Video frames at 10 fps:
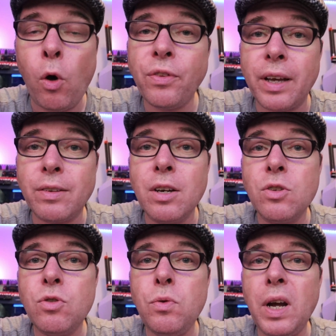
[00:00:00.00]
hot end
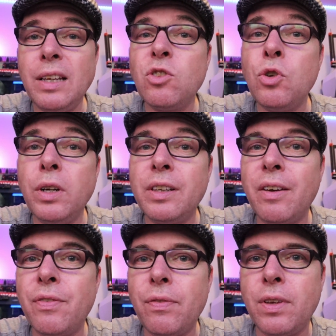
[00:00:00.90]
to
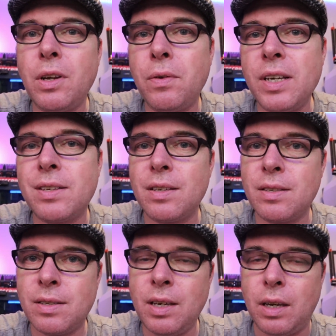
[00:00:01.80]
250 degrees
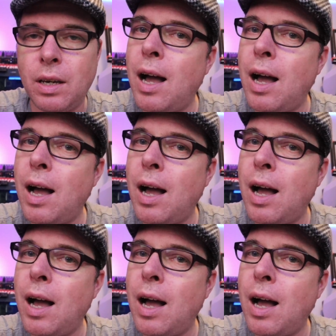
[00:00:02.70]
C.